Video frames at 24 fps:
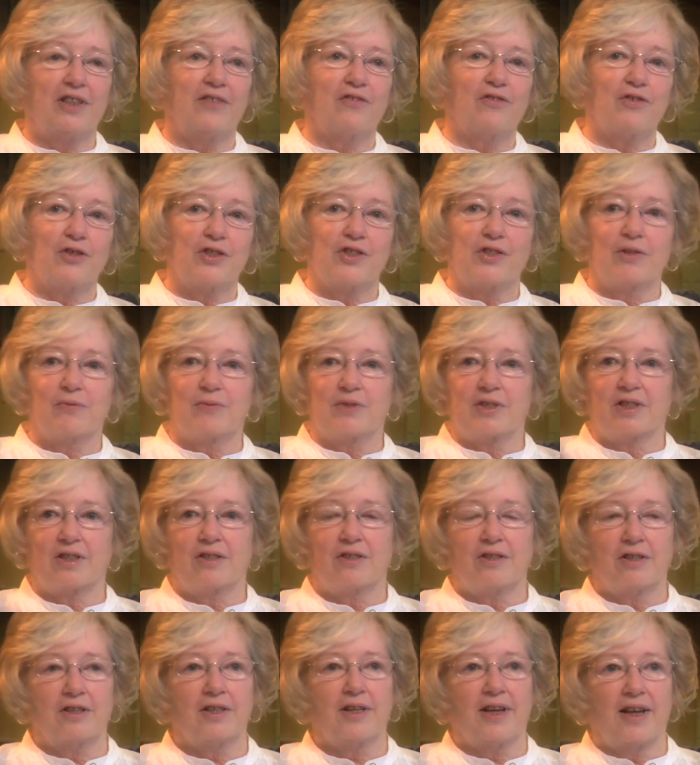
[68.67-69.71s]
And of course there was a
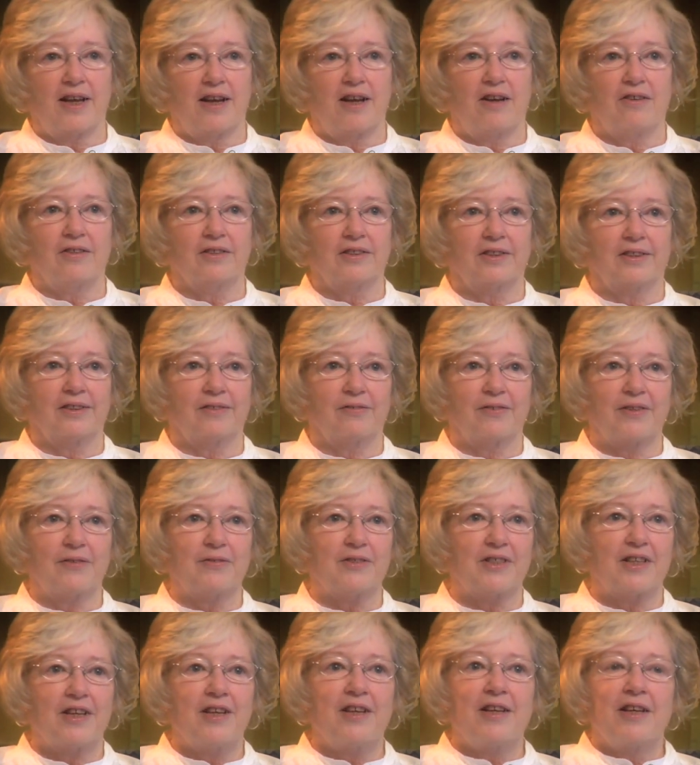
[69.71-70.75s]
cookout. It, it
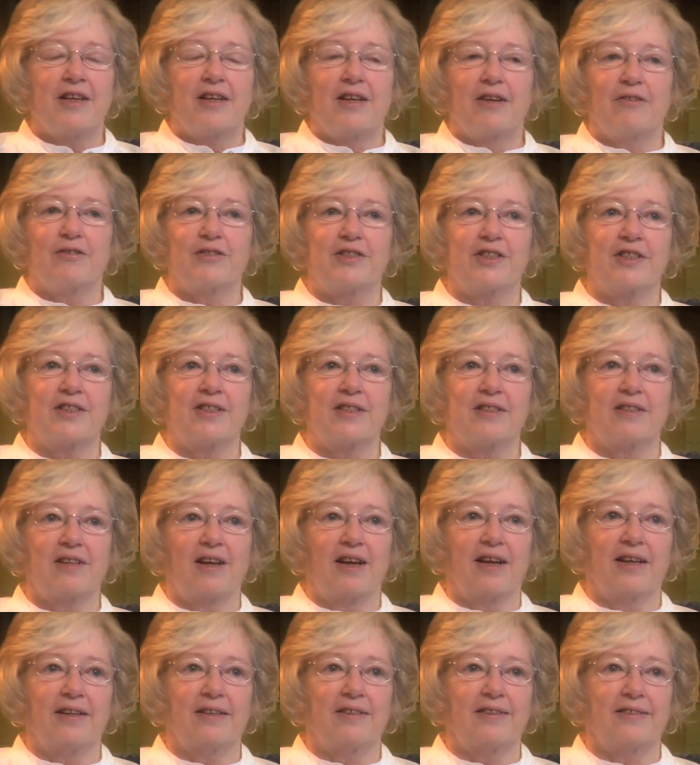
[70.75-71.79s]
was, it was just
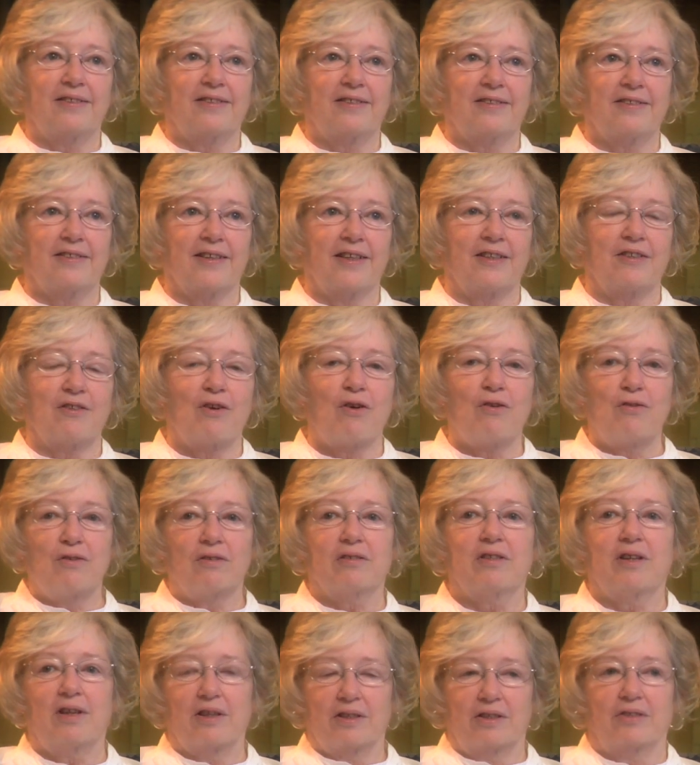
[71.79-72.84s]
like an
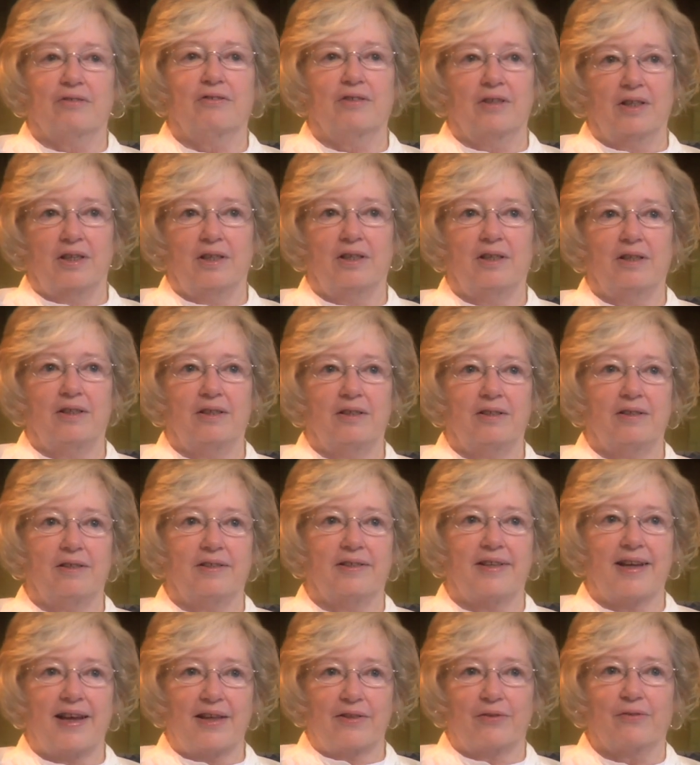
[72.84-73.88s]
old country
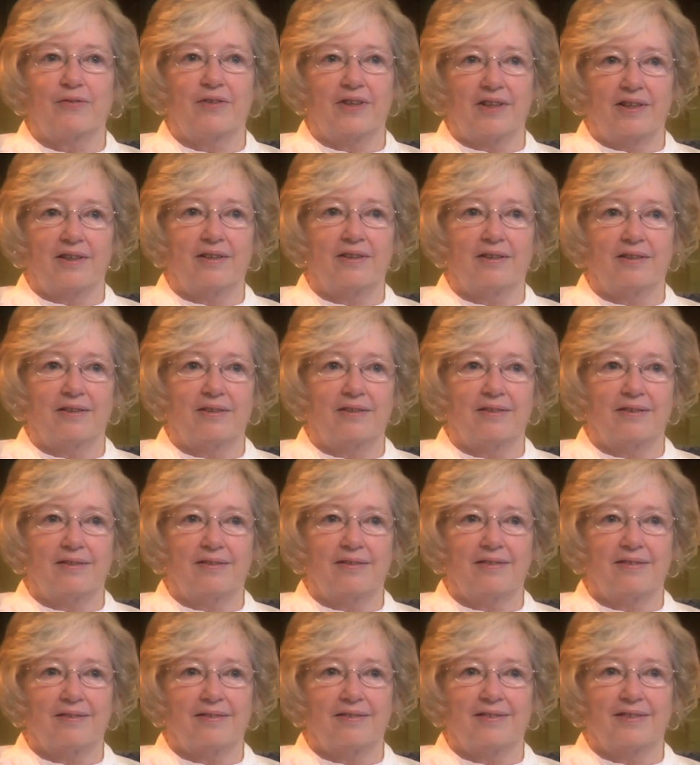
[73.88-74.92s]
gathering,
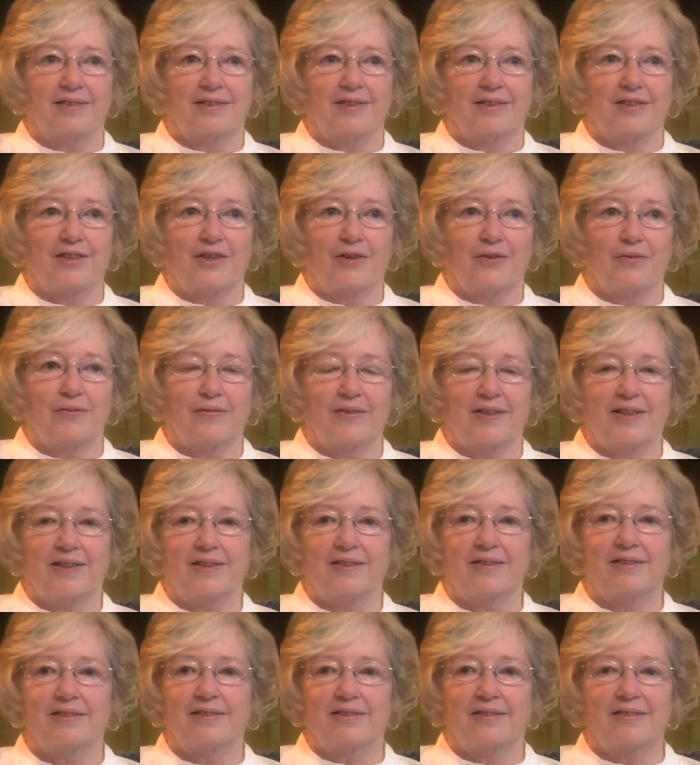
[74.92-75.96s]
you know,
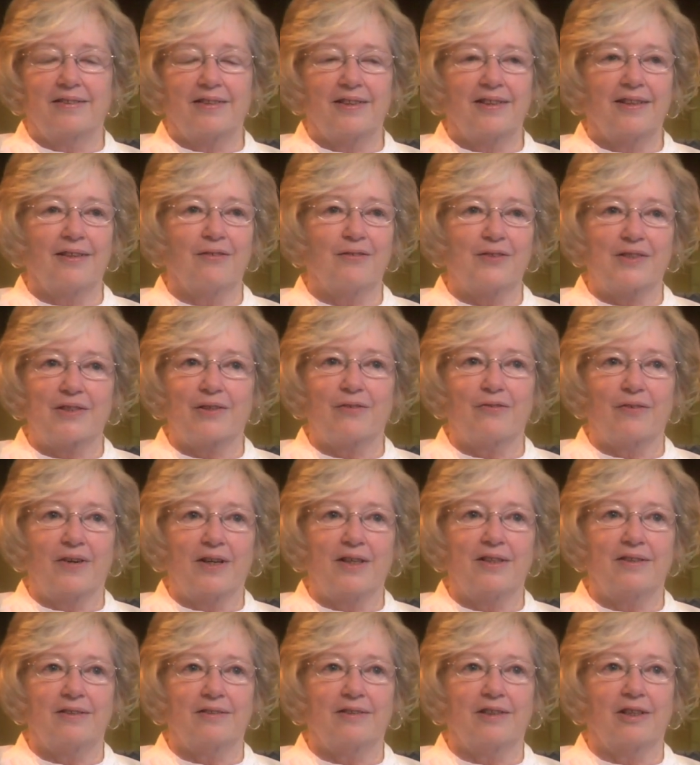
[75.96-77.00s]
and it was a
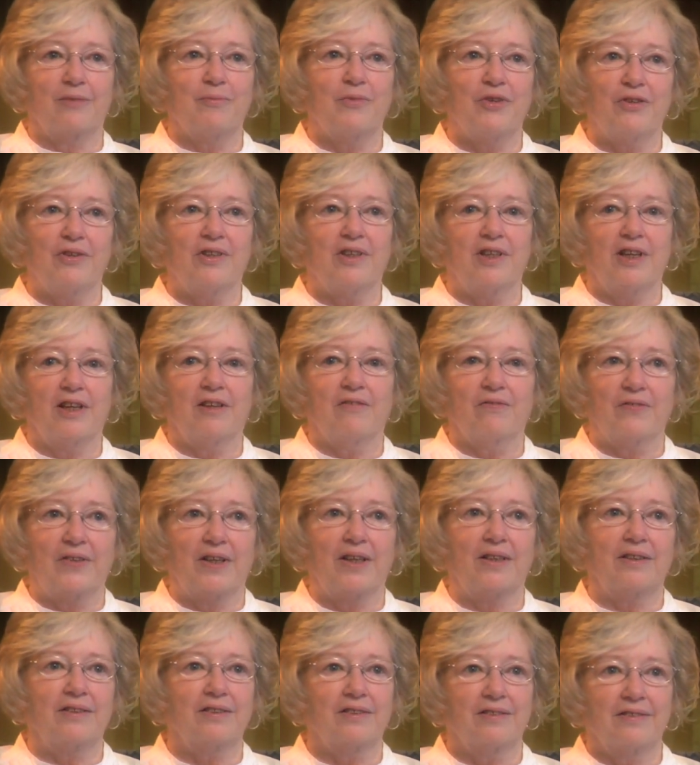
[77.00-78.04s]
great community
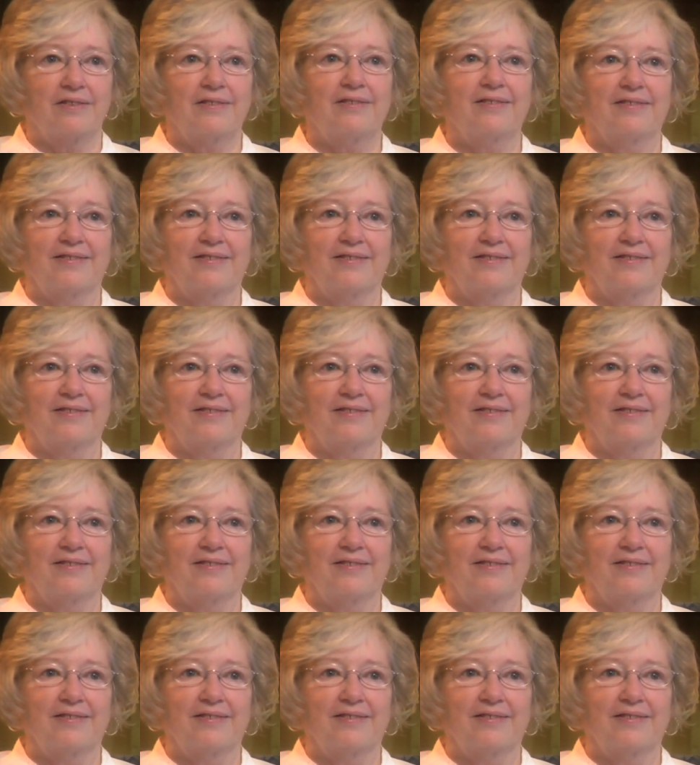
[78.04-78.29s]
event.